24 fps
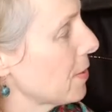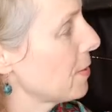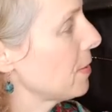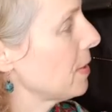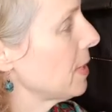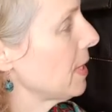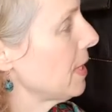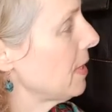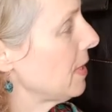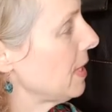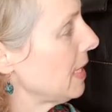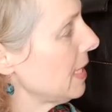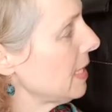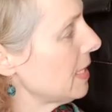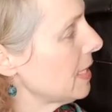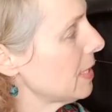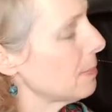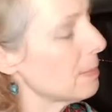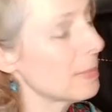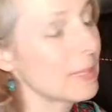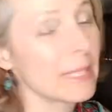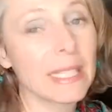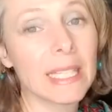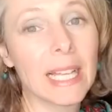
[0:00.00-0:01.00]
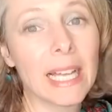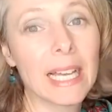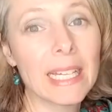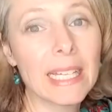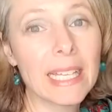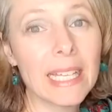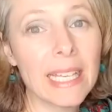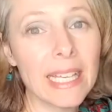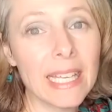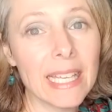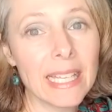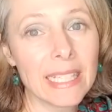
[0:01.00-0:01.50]
you need to plug
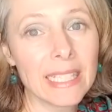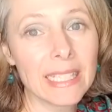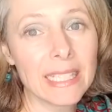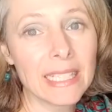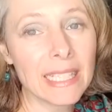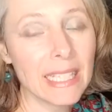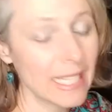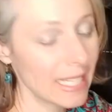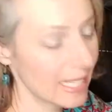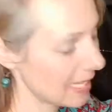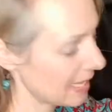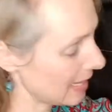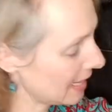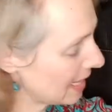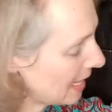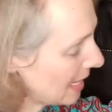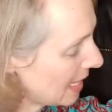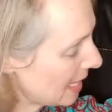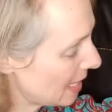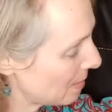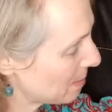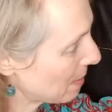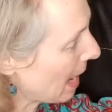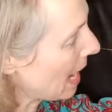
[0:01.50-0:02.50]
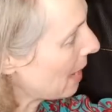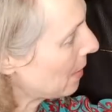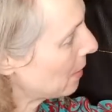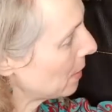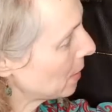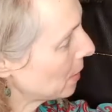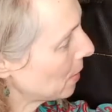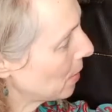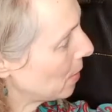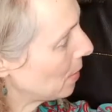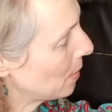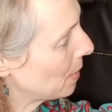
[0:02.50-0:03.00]
in the power
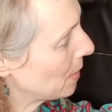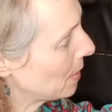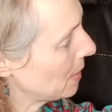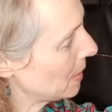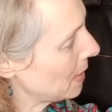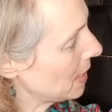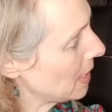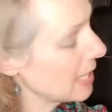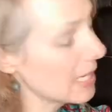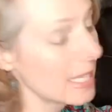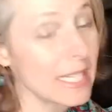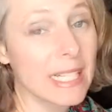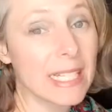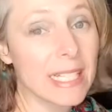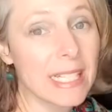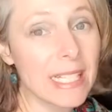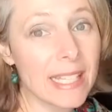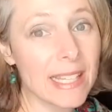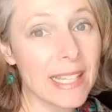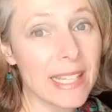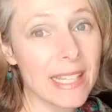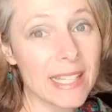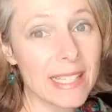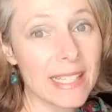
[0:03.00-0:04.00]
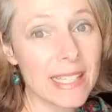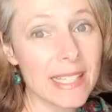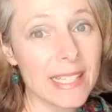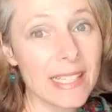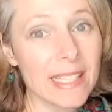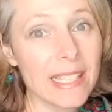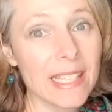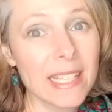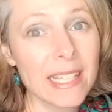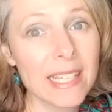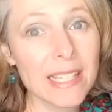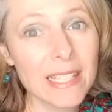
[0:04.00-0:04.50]
cord to this
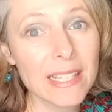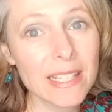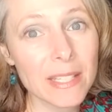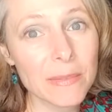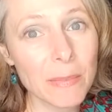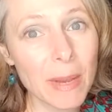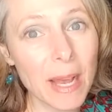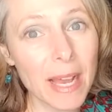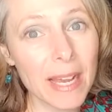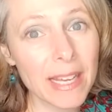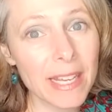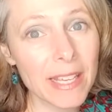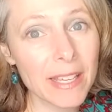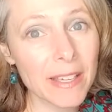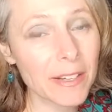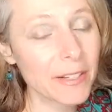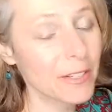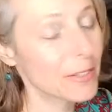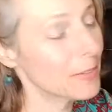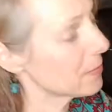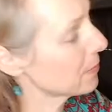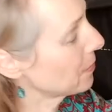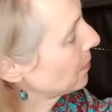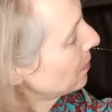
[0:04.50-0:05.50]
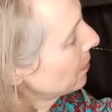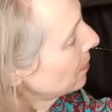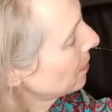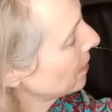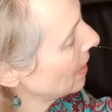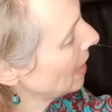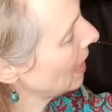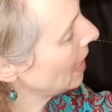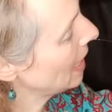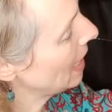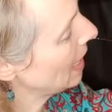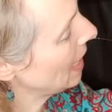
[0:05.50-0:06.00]
spot here,
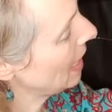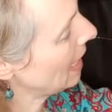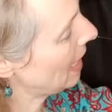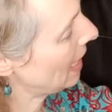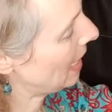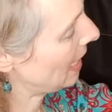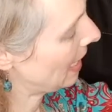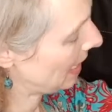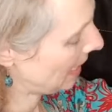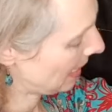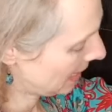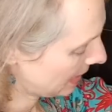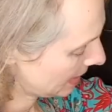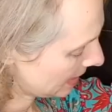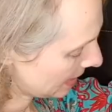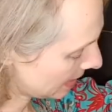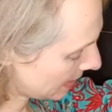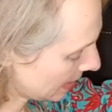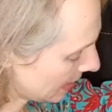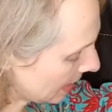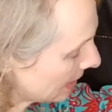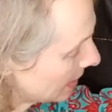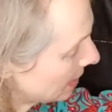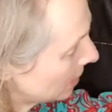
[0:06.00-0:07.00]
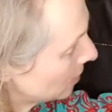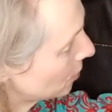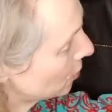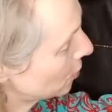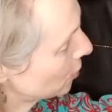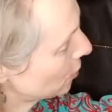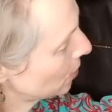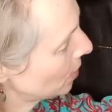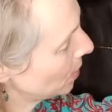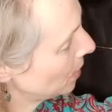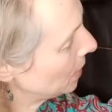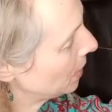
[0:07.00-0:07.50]
and the
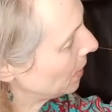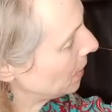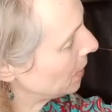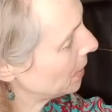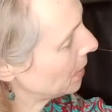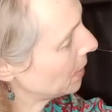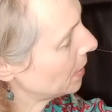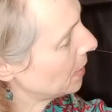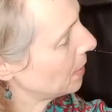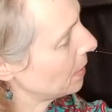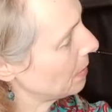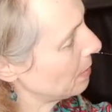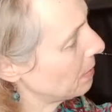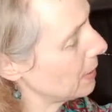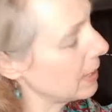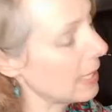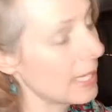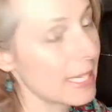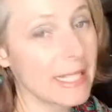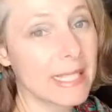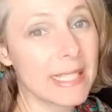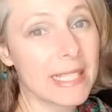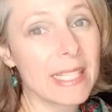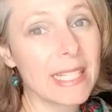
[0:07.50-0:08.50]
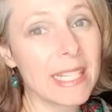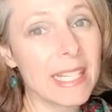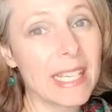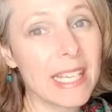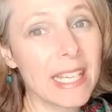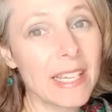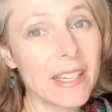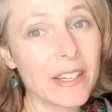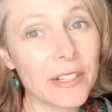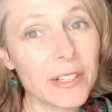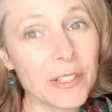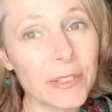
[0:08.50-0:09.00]
controller plugs in
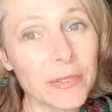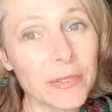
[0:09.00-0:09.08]
here.